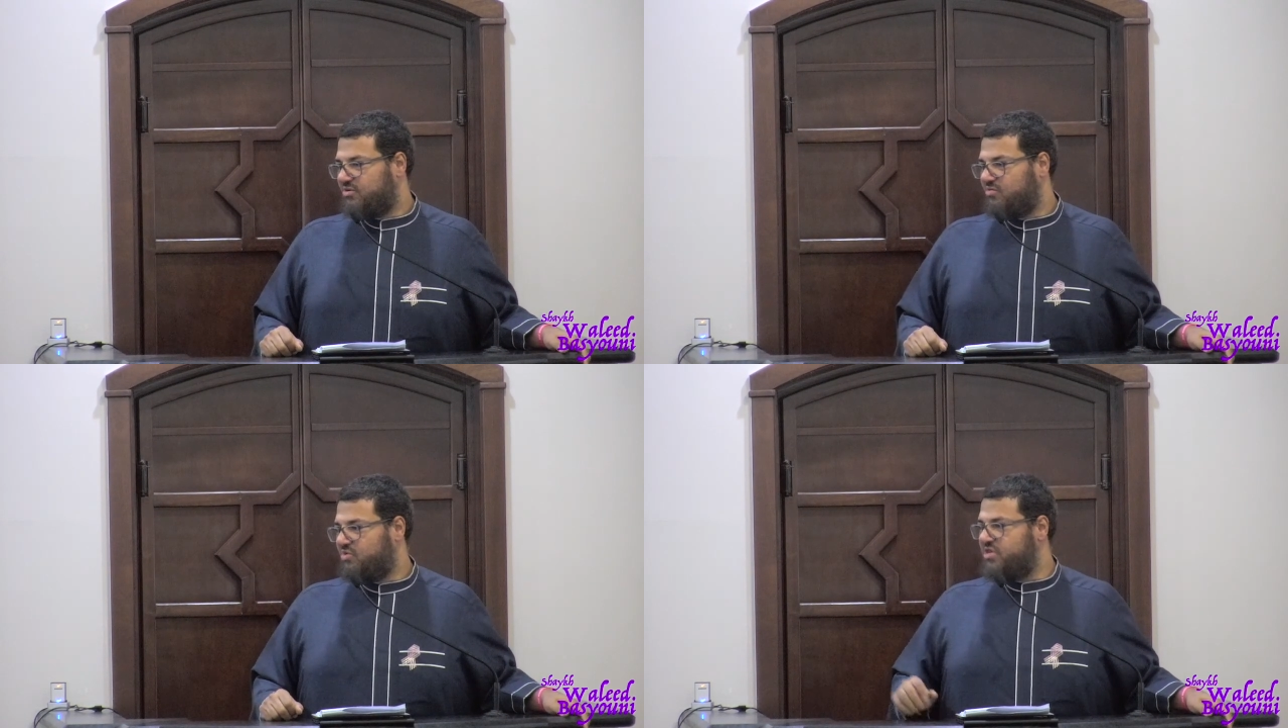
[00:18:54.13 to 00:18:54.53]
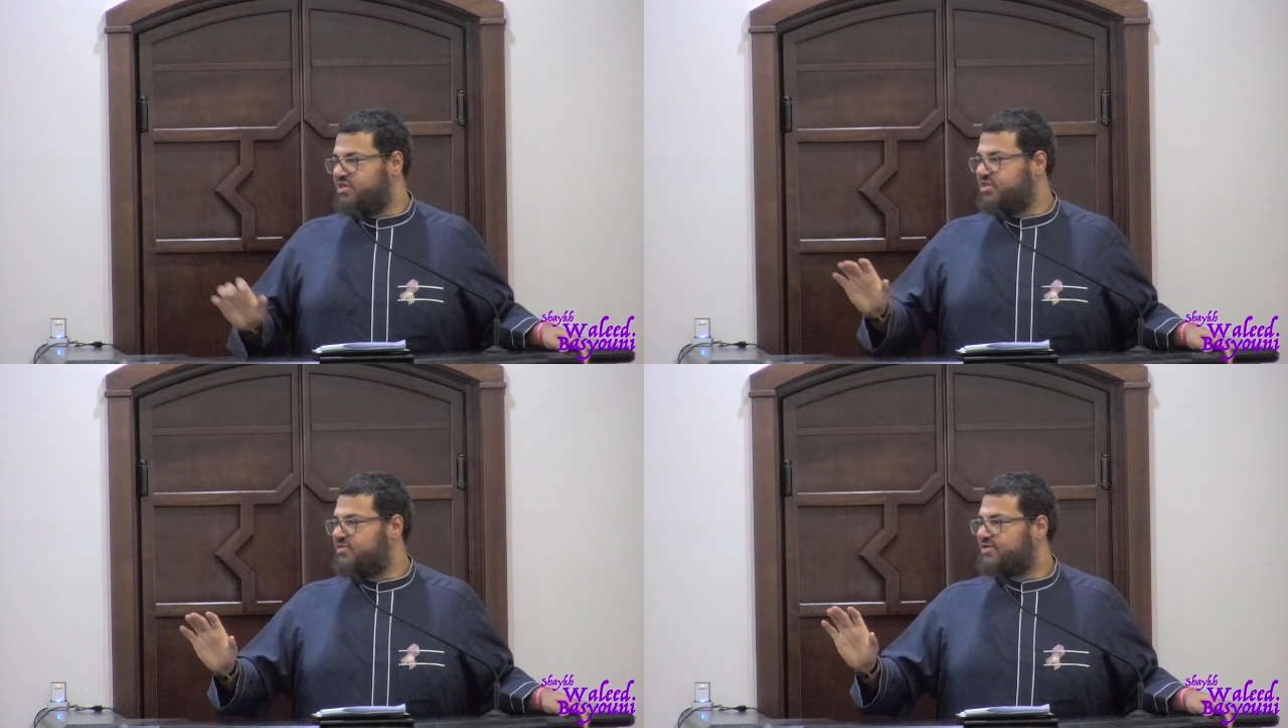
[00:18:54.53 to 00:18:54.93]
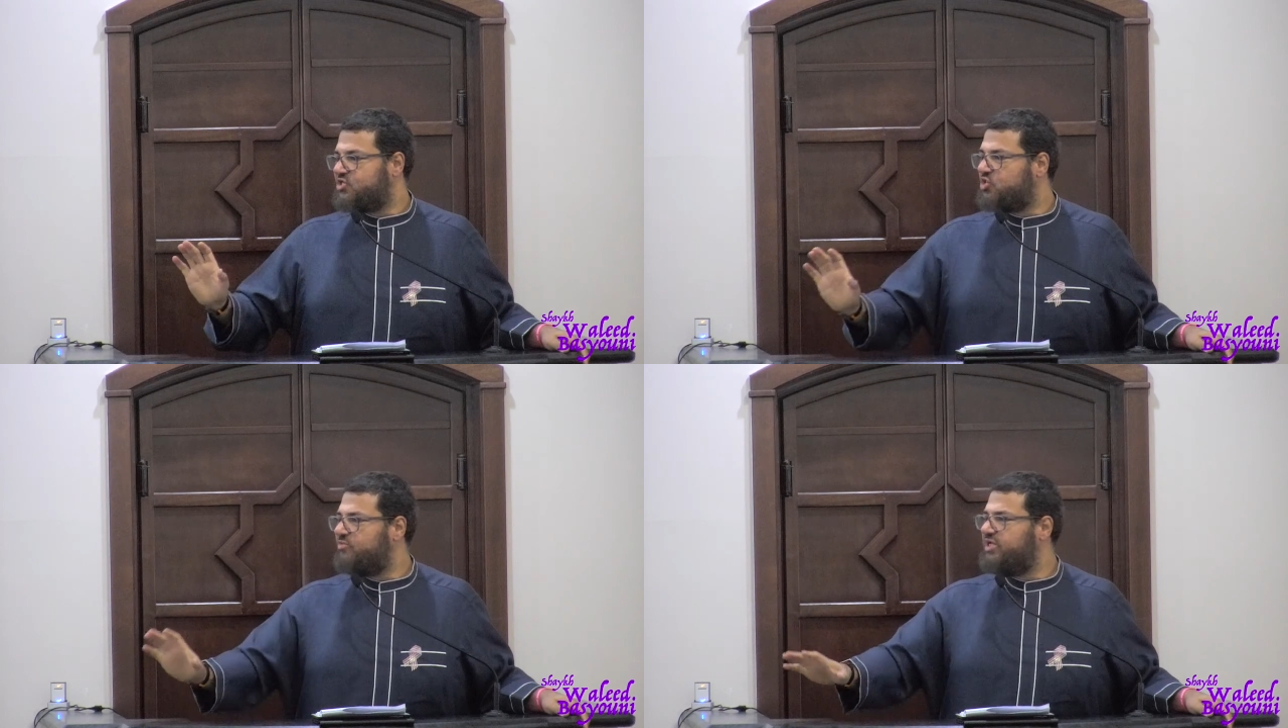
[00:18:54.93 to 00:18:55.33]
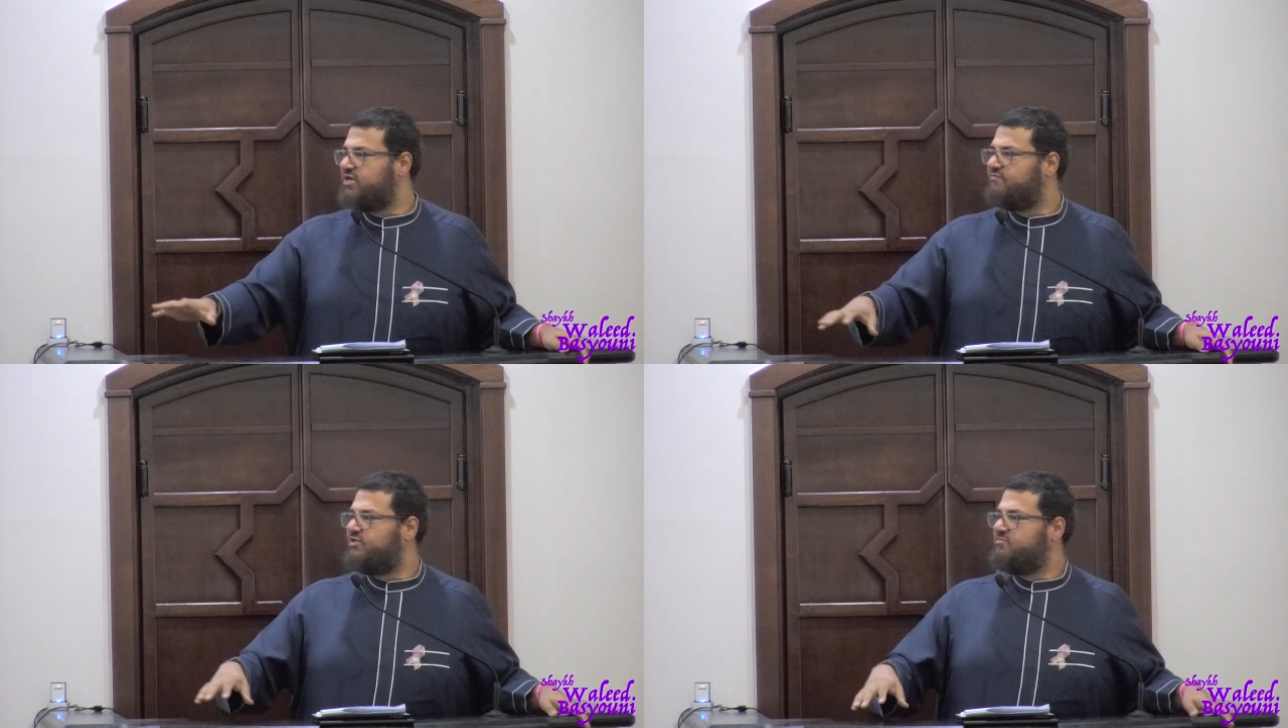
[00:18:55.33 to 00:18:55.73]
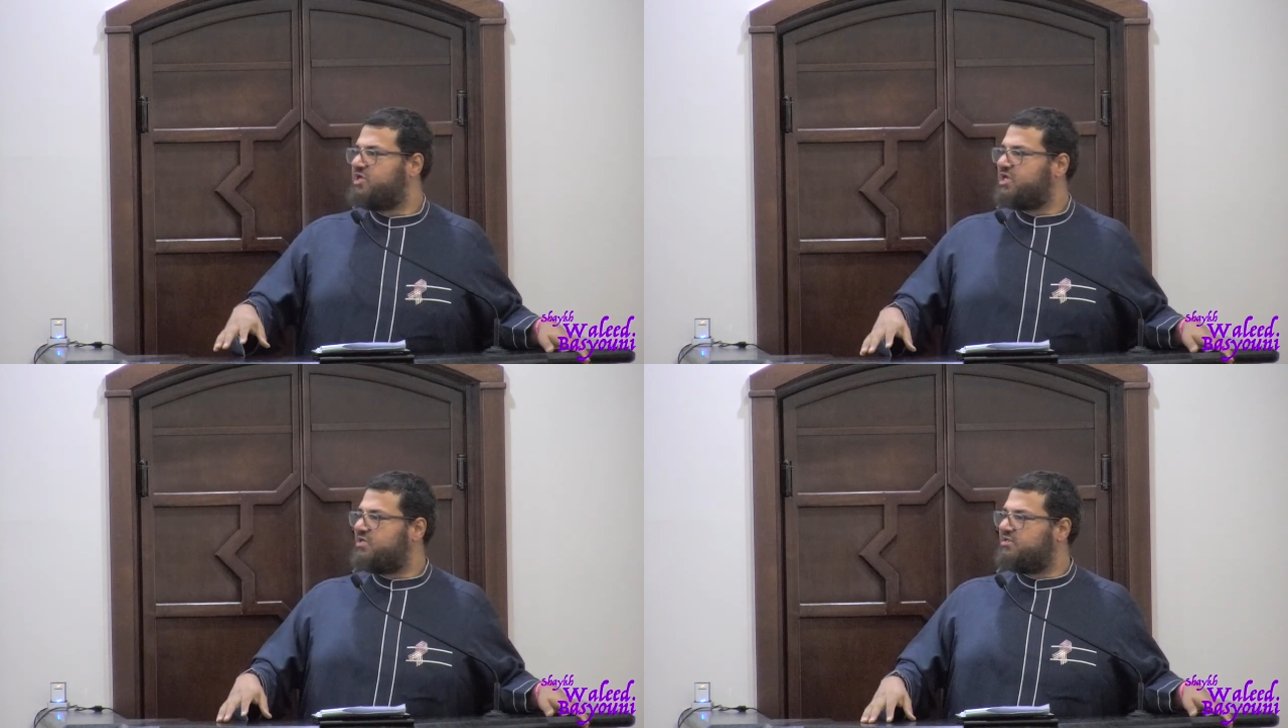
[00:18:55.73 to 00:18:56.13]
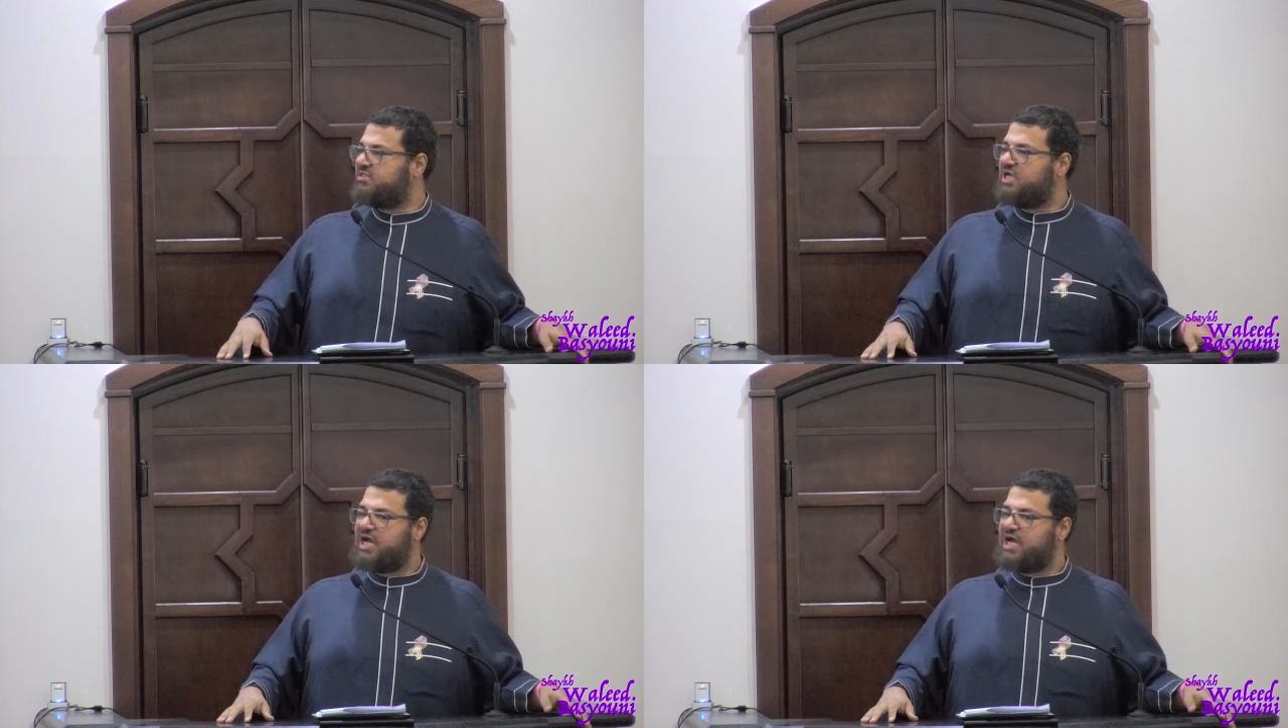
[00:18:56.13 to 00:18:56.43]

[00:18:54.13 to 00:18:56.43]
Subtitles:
when so many of them killed